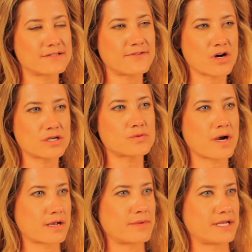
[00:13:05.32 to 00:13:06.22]
as far as
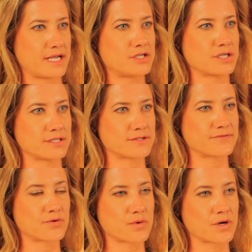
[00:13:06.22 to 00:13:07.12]
recommendations
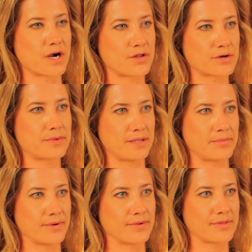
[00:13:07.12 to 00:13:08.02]
for other
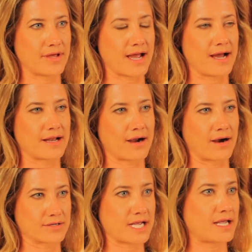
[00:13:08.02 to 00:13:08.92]
people that
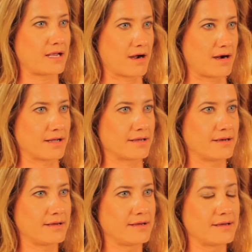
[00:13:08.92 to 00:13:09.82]
are taking
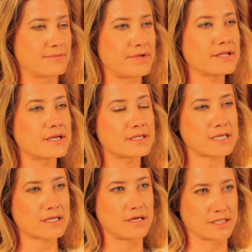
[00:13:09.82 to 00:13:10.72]
on building a
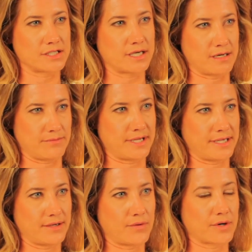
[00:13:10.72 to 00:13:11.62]
technology
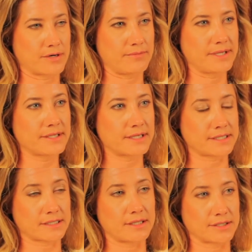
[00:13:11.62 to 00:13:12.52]
company or building a
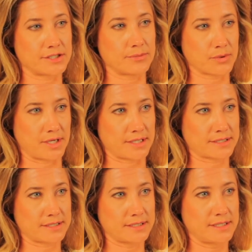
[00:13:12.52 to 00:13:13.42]
technology
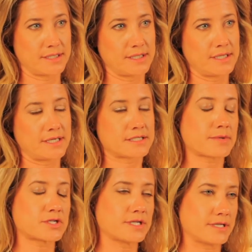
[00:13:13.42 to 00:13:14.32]
product,
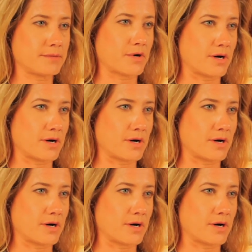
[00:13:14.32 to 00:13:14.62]
especially in